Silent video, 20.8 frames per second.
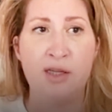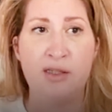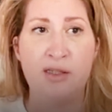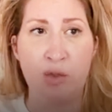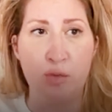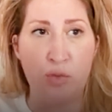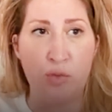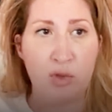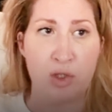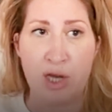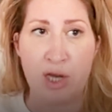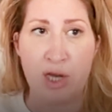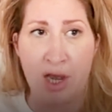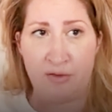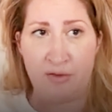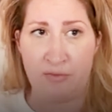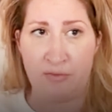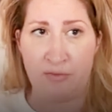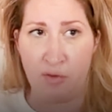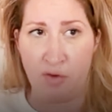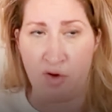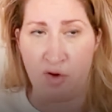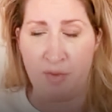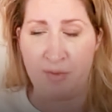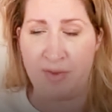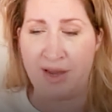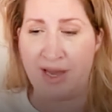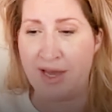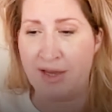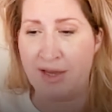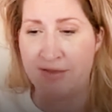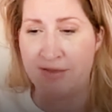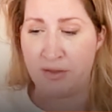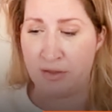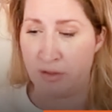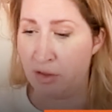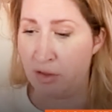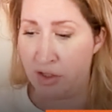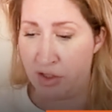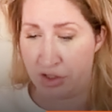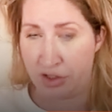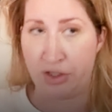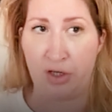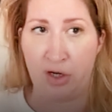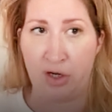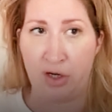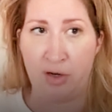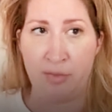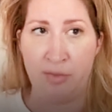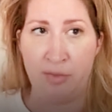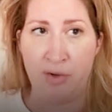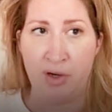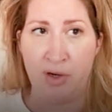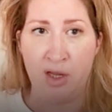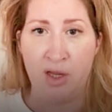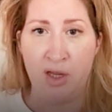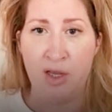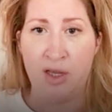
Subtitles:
that will not form a search term